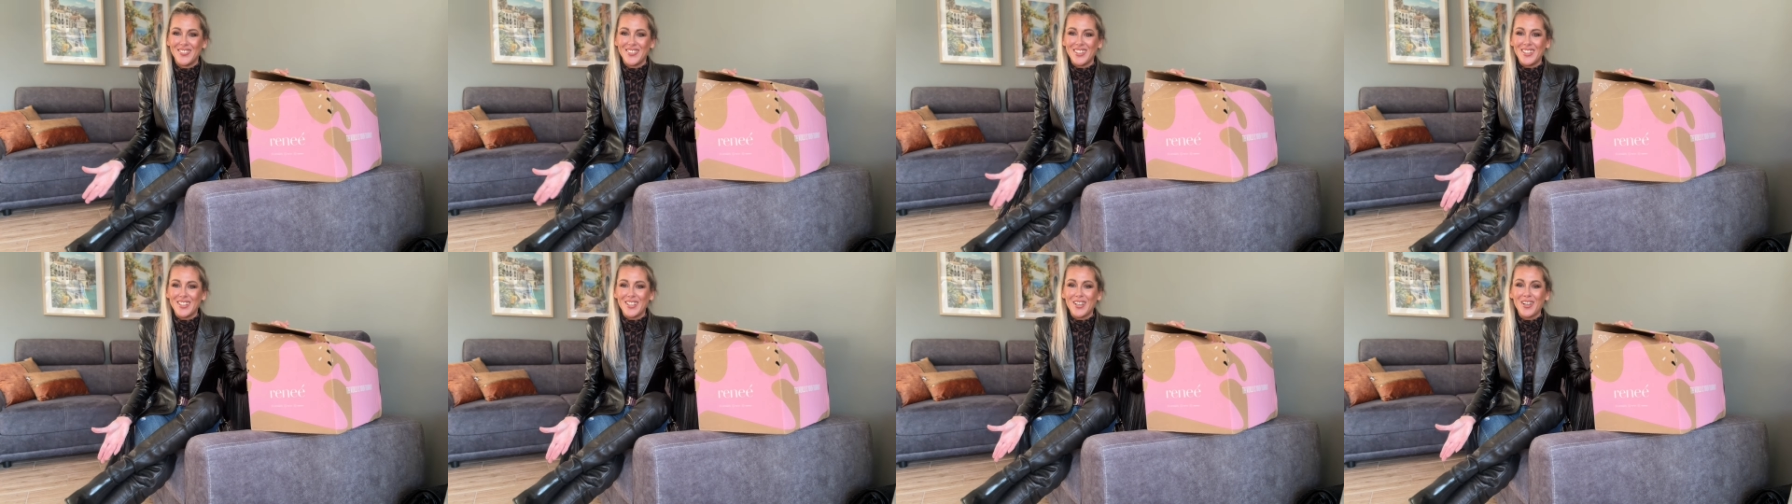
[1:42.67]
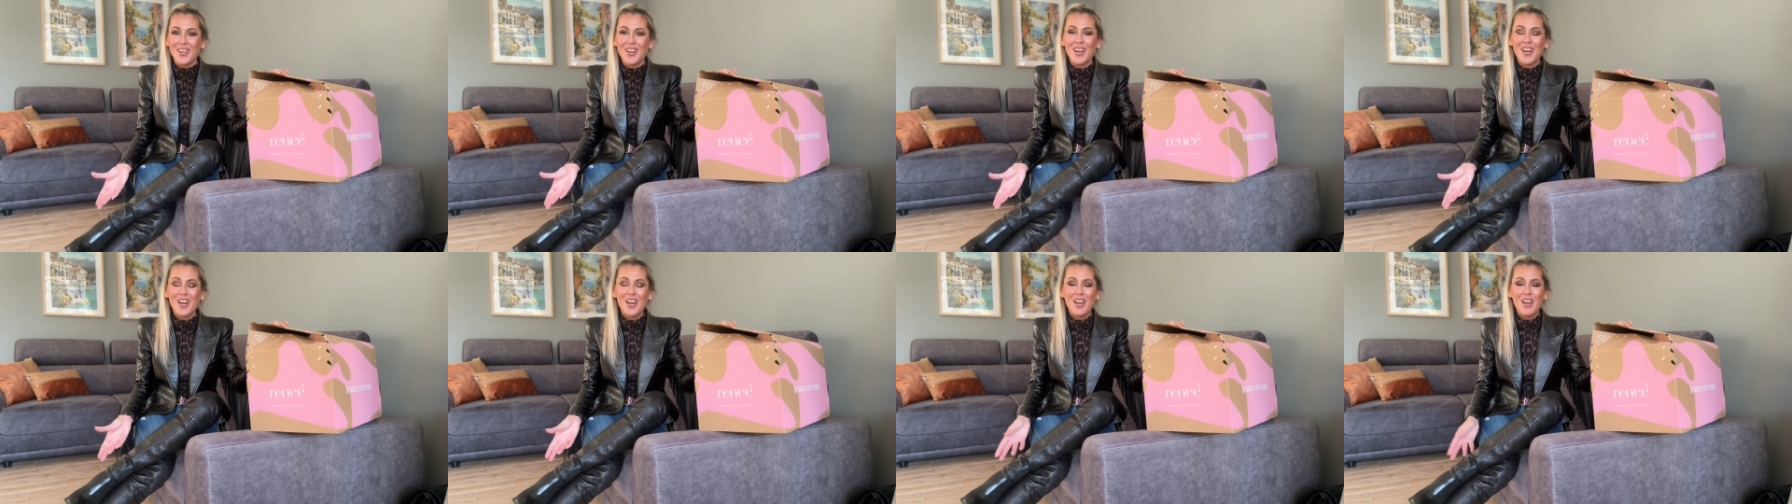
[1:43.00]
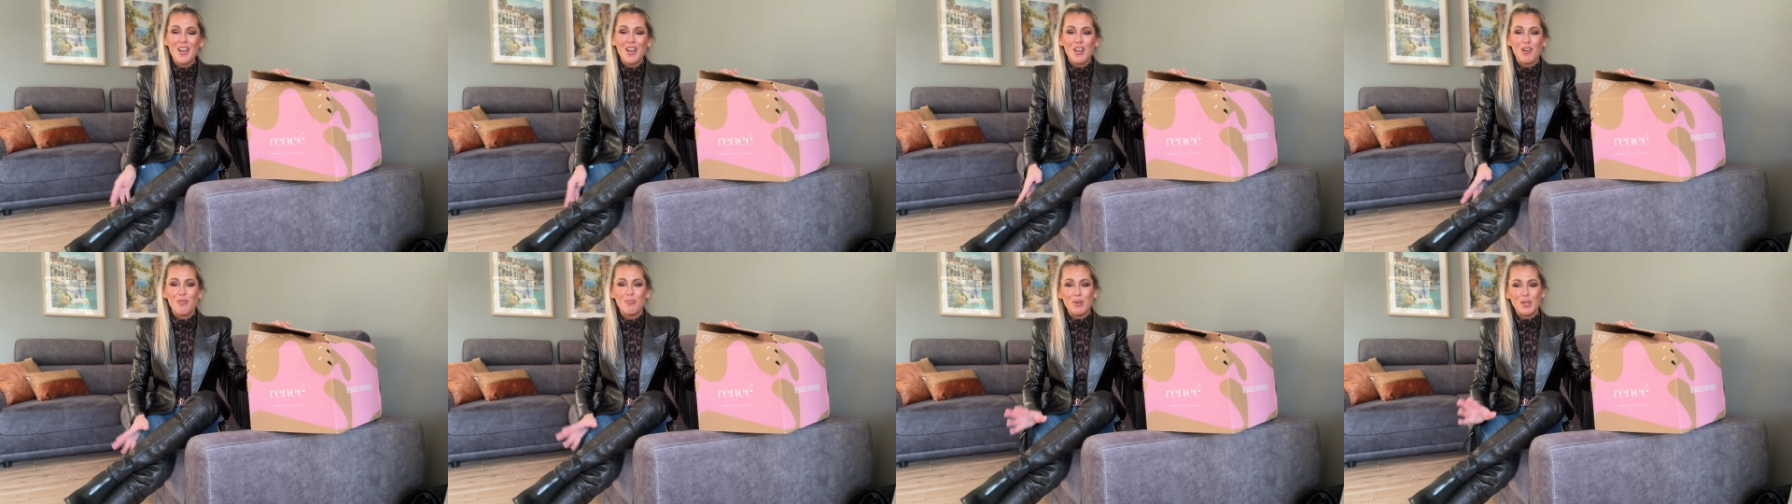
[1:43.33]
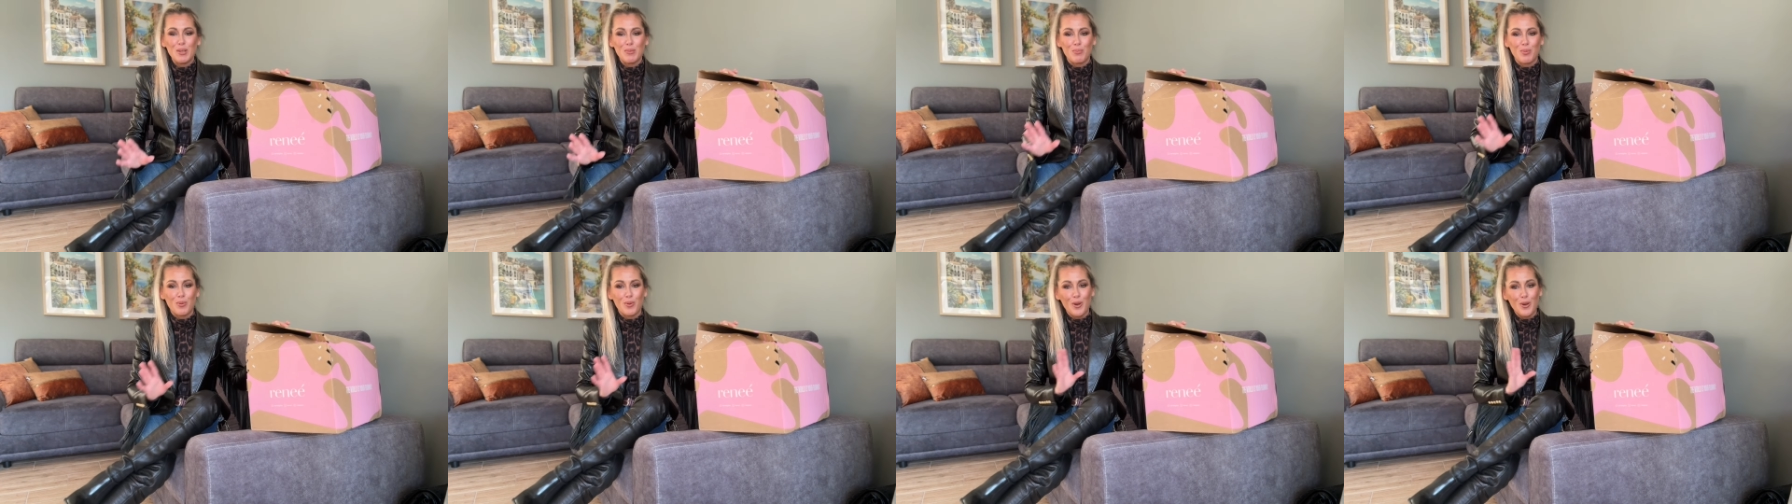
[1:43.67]
video,
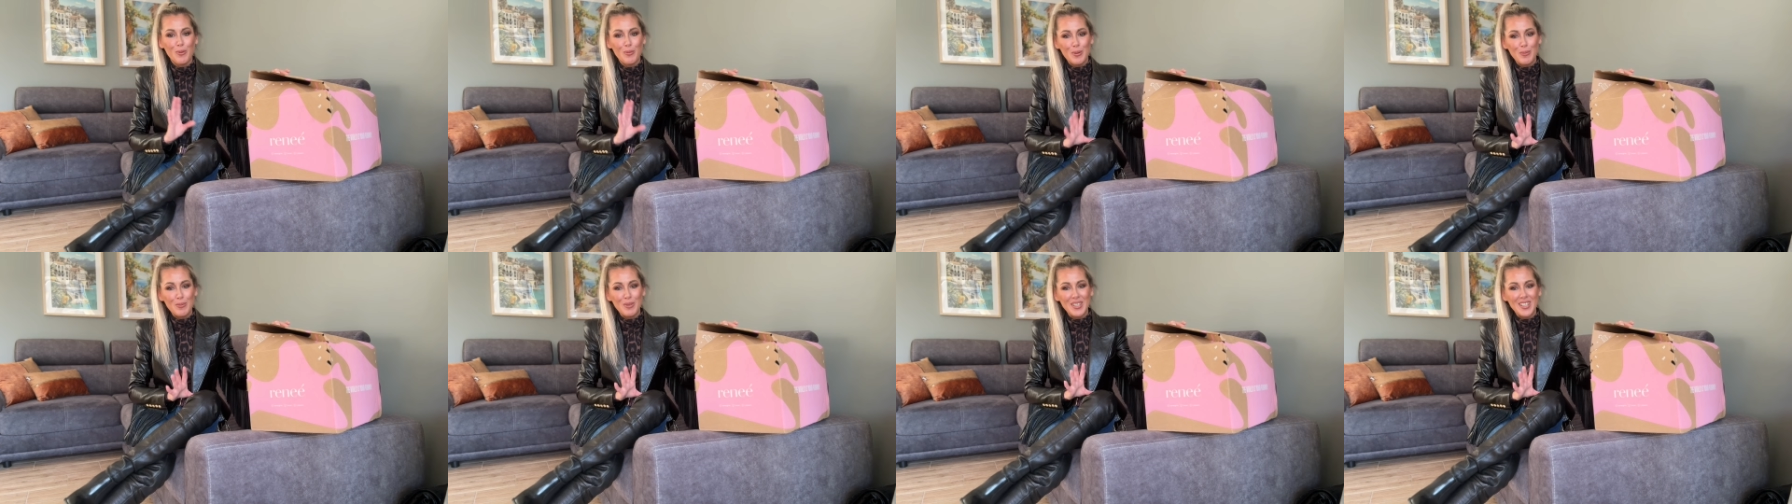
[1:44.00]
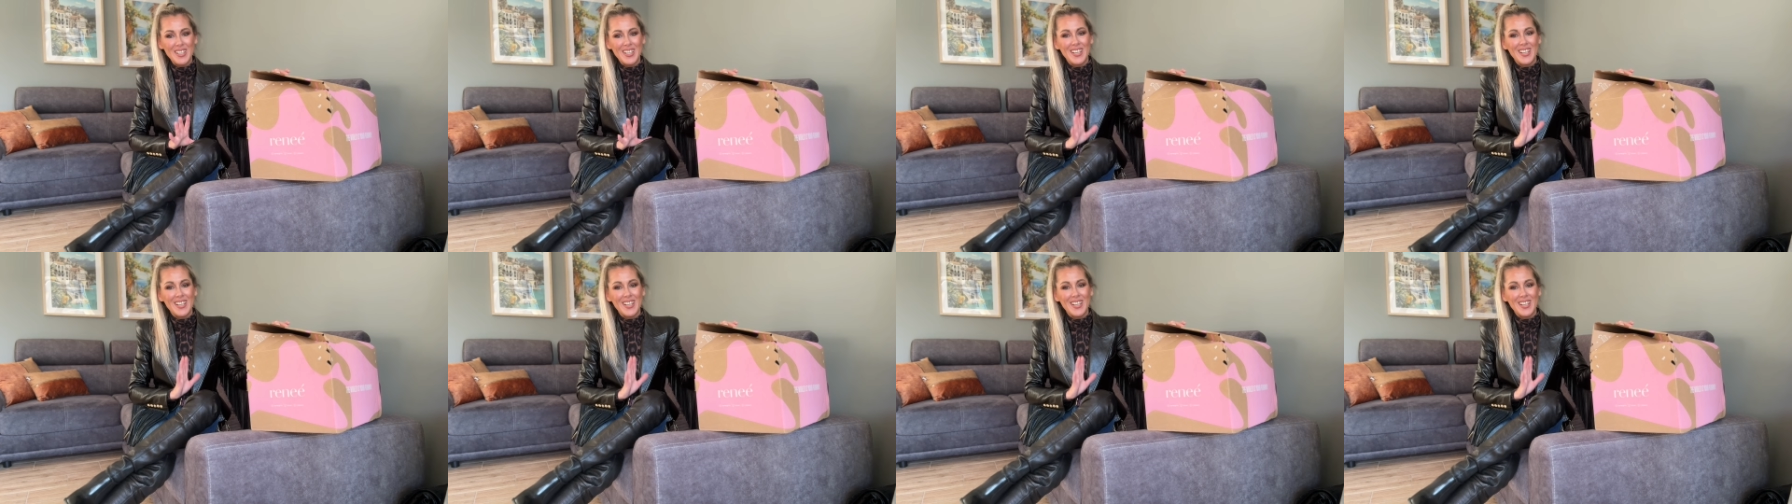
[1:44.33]
but probably